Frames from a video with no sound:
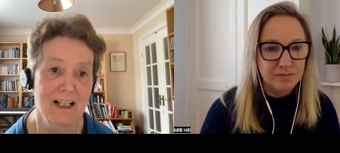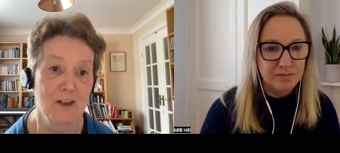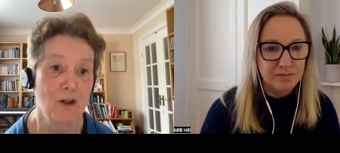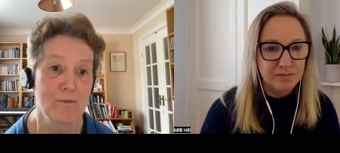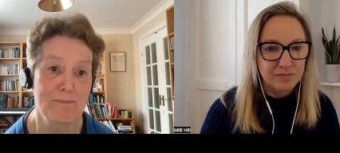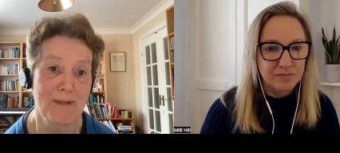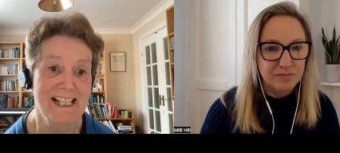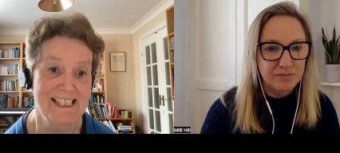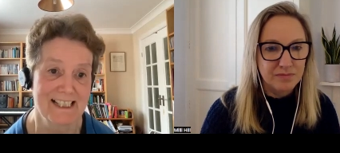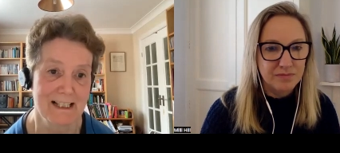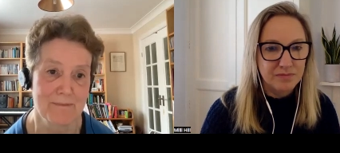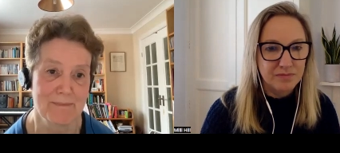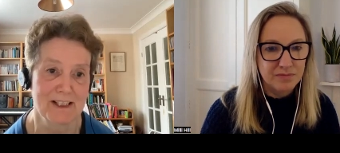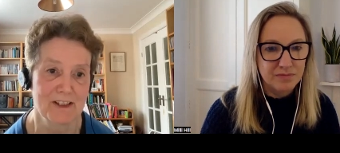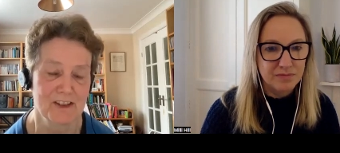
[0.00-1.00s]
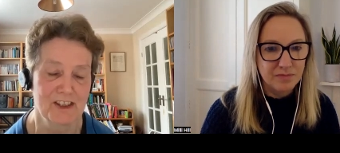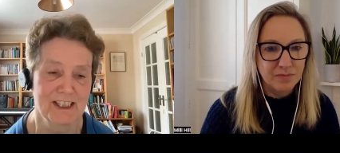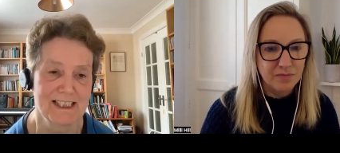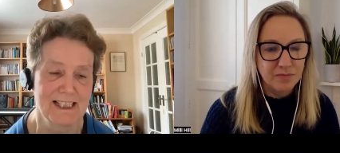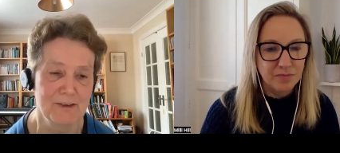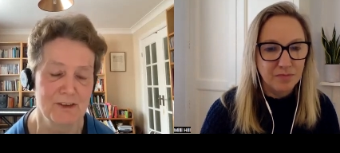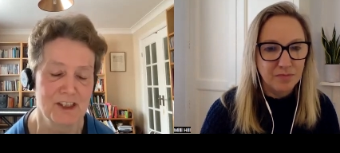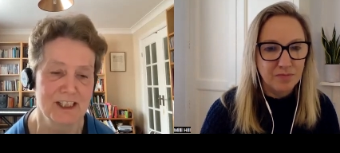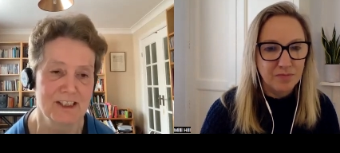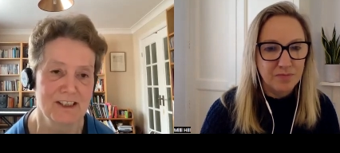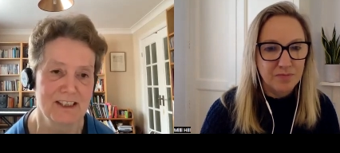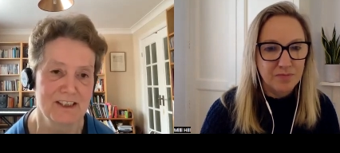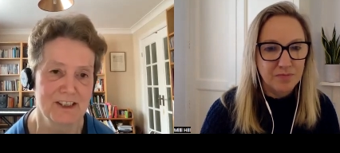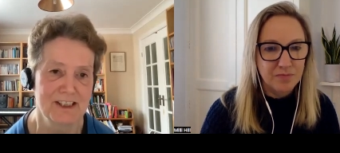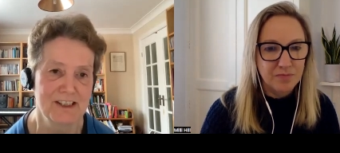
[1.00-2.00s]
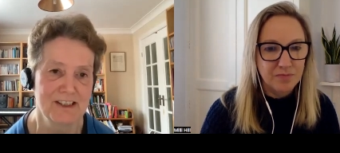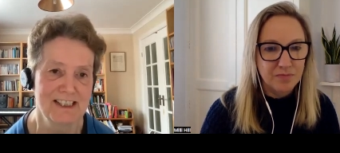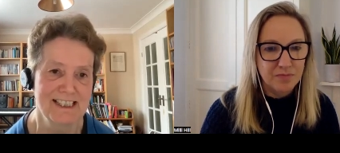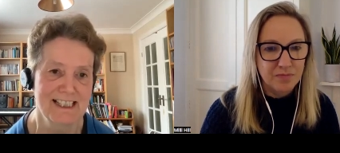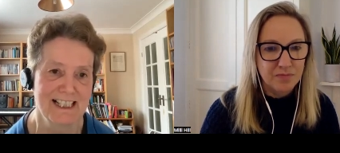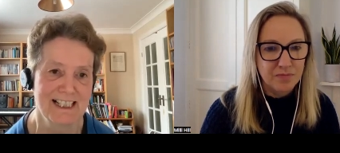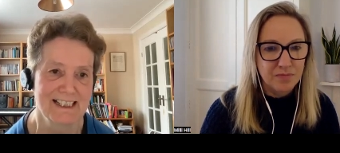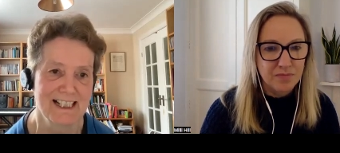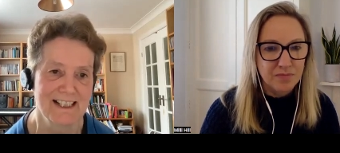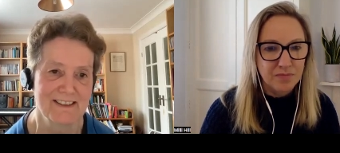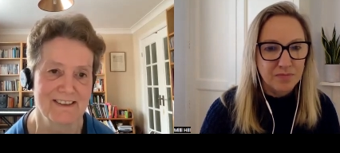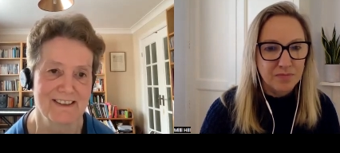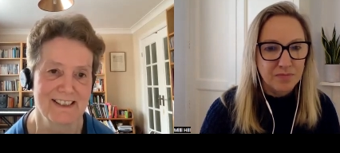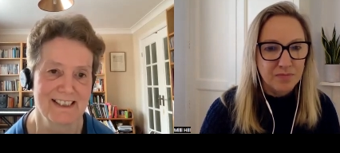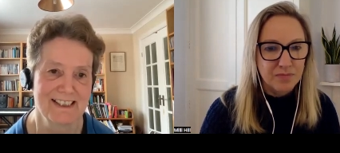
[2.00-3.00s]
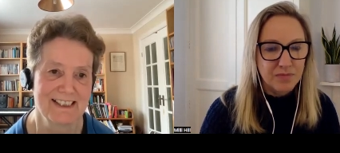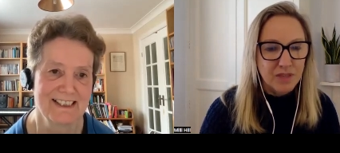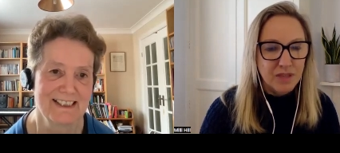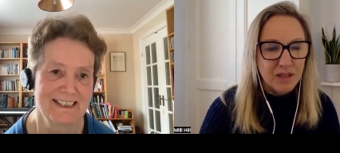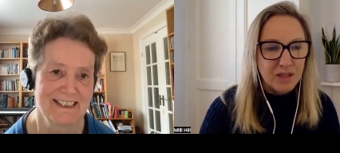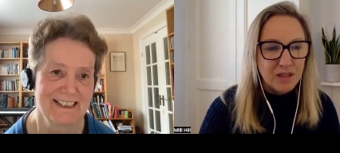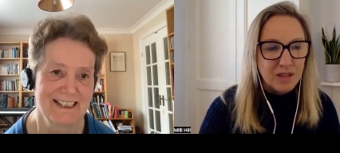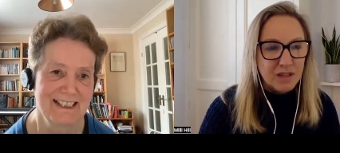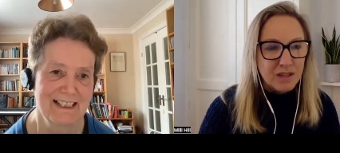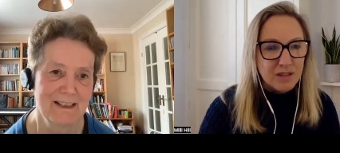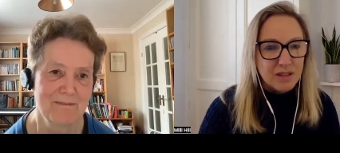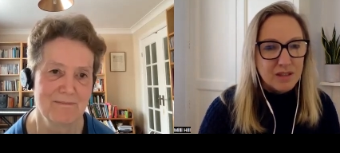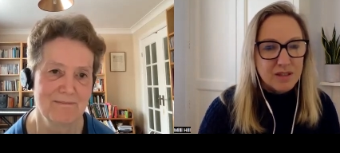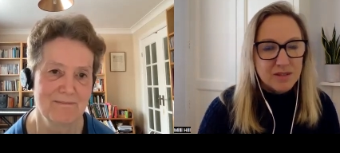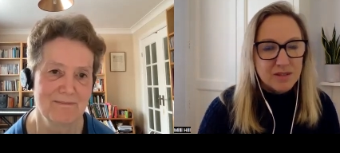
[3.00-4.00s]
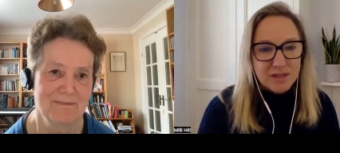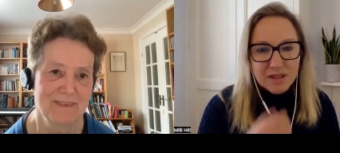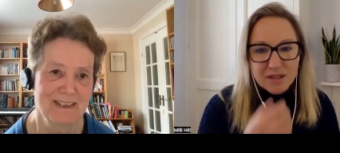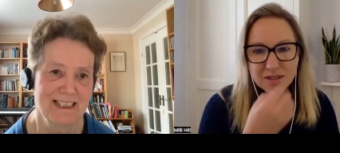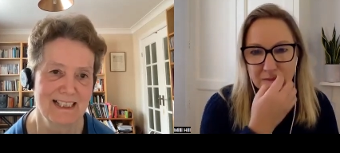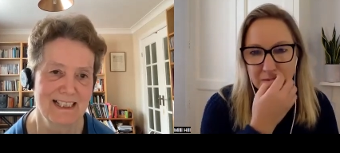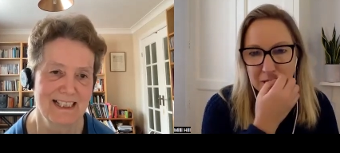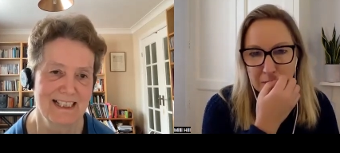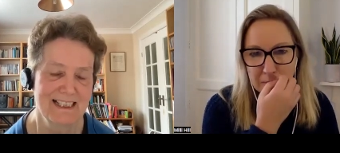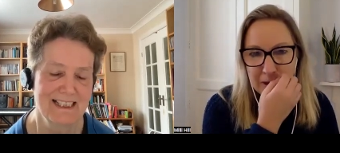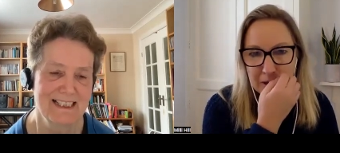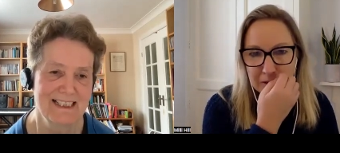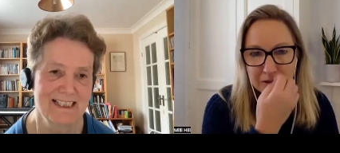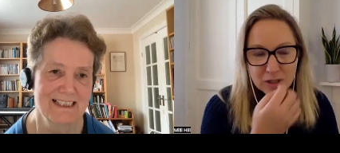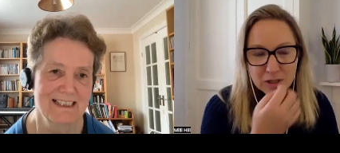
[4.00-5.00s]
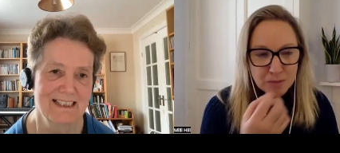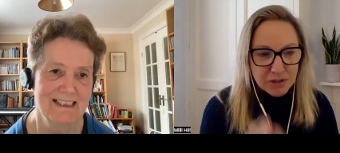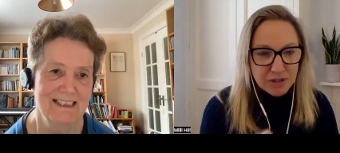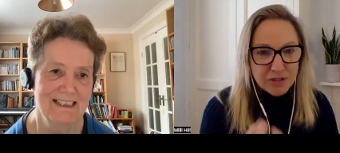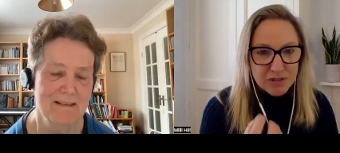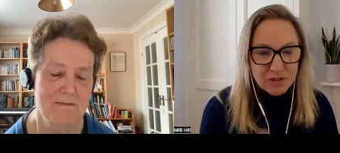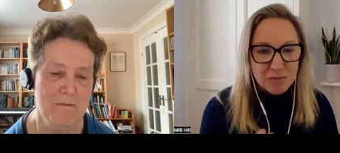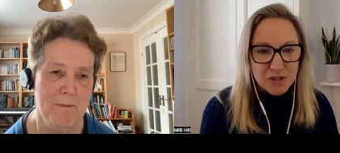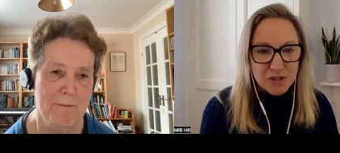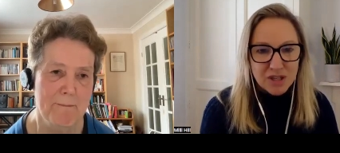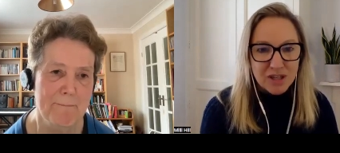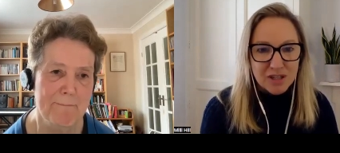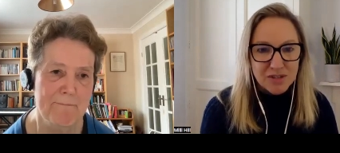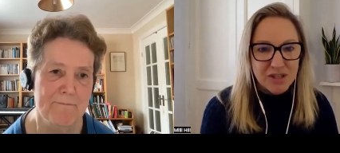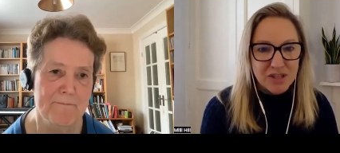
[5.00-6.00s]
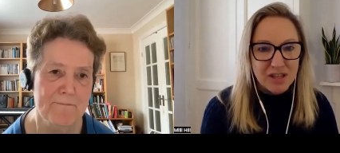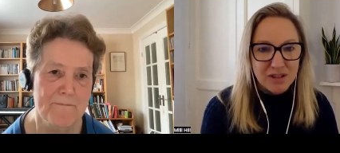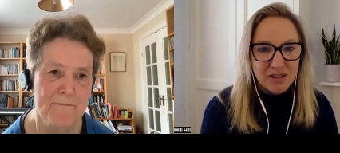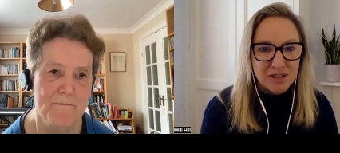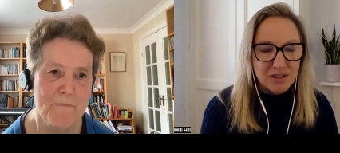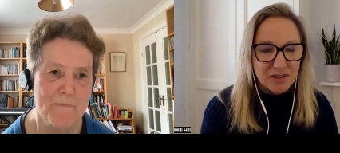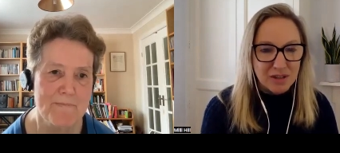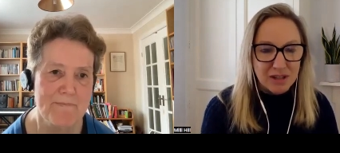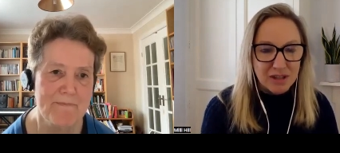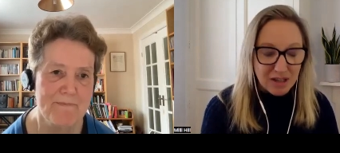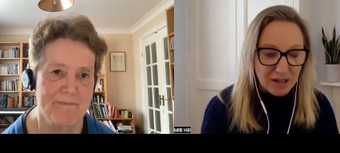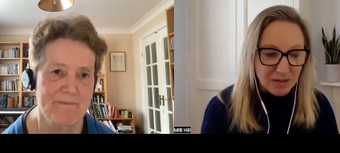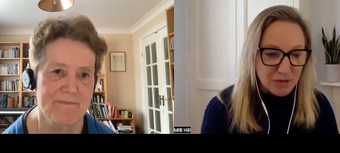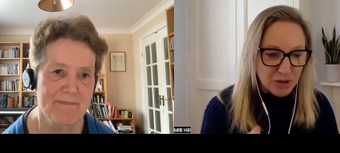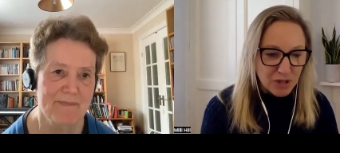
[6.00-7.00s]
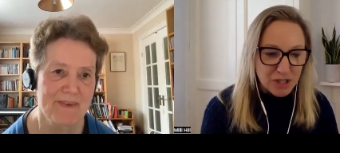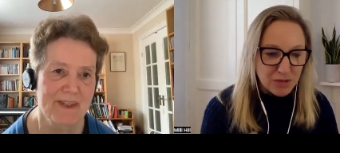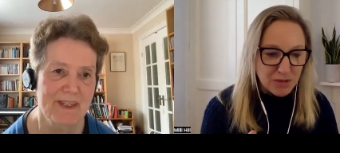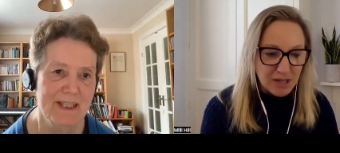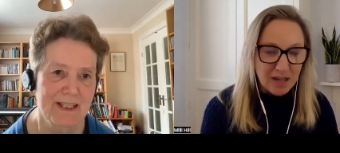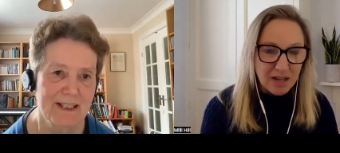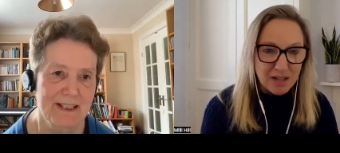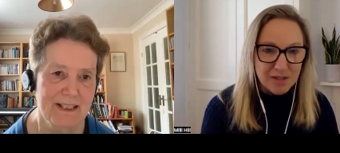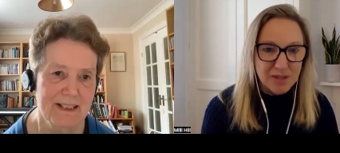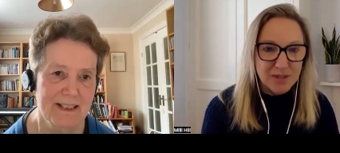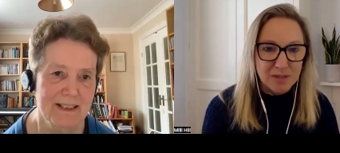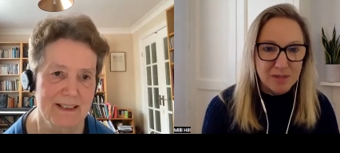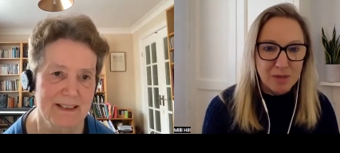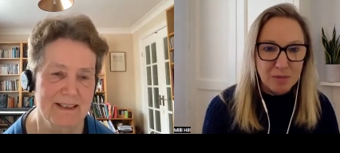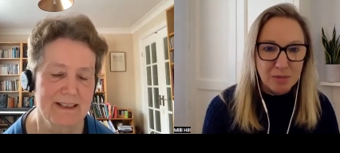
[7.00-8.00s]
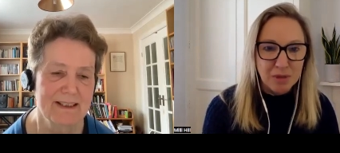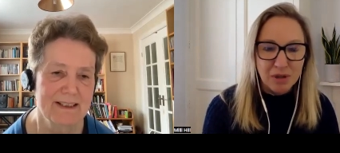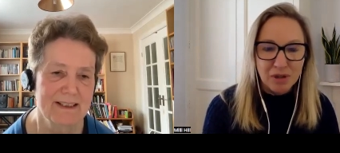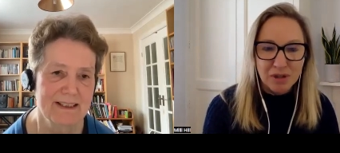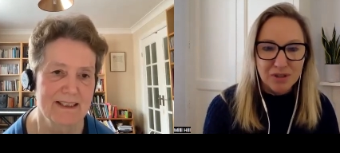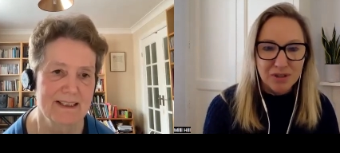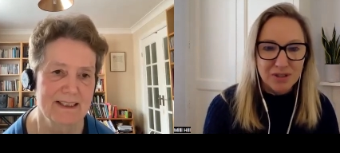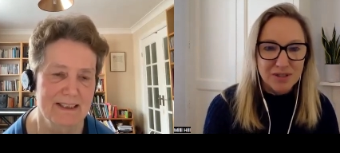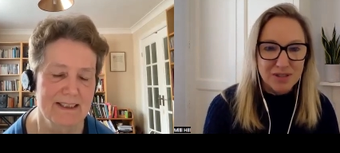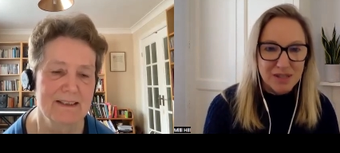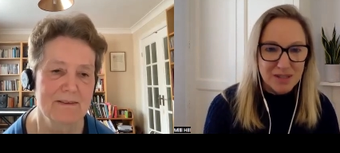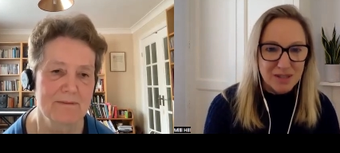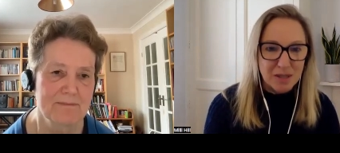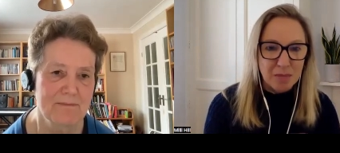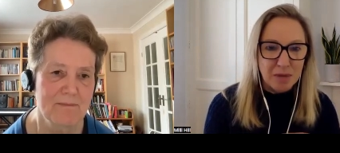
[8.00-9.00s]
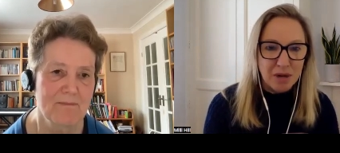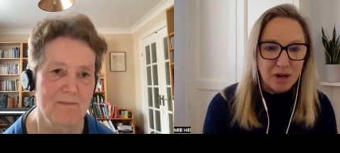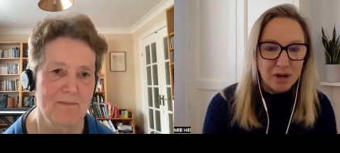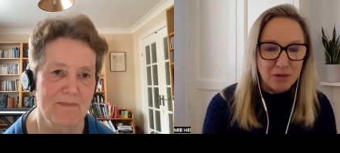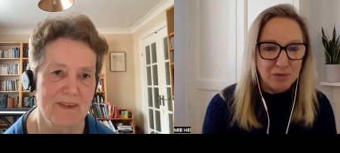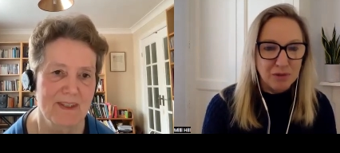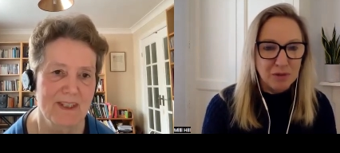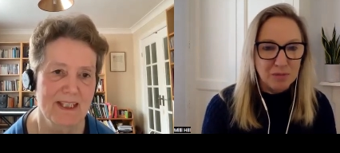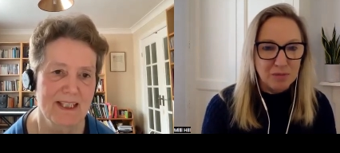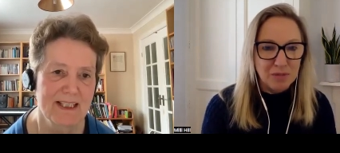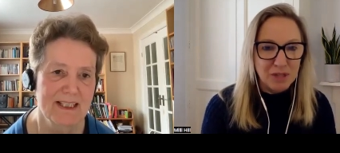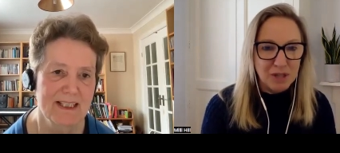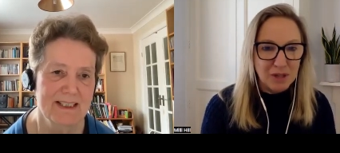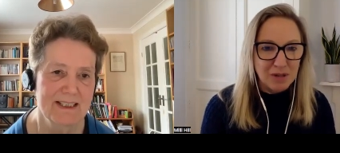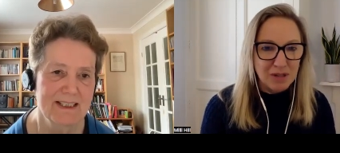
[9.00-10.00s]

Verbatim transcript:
Speaker 1: a lot better because she knew she could she could say no. Um, there's,
Speaker 2: there's, something about the experience of maternity that, that, and I've tried to analyze this in my book, that sets it mm-hmm. apart from, you know,